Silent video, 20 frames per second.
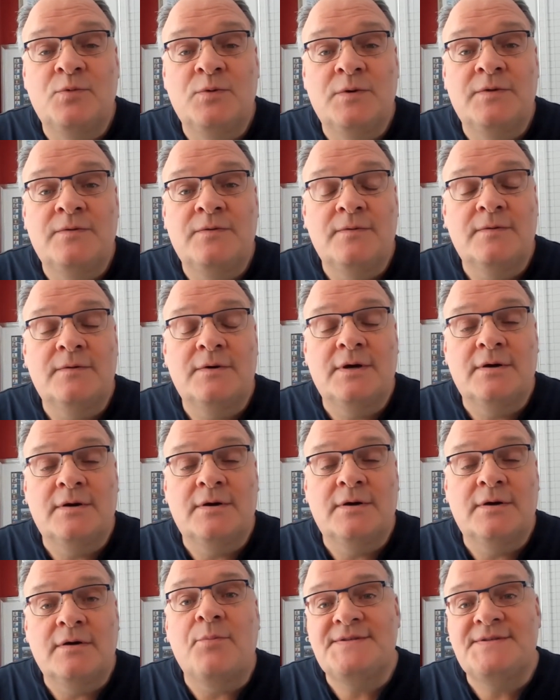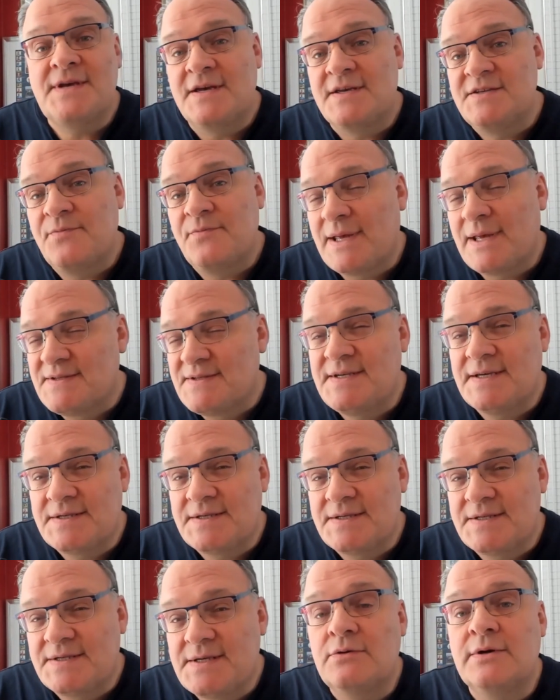with a company size of about
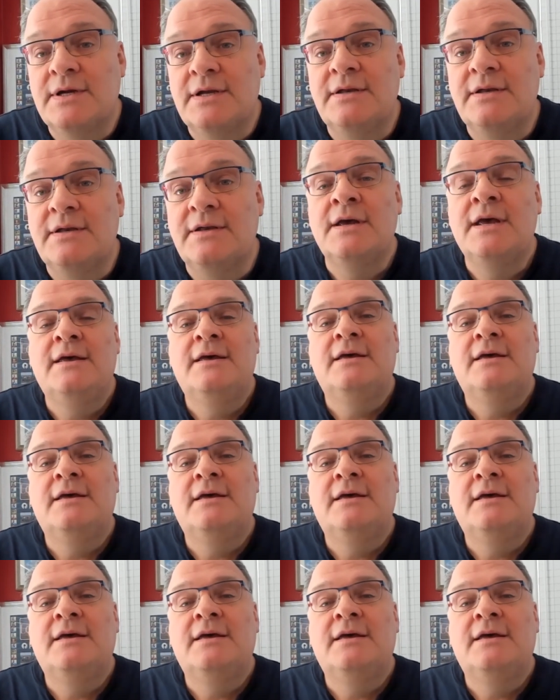600.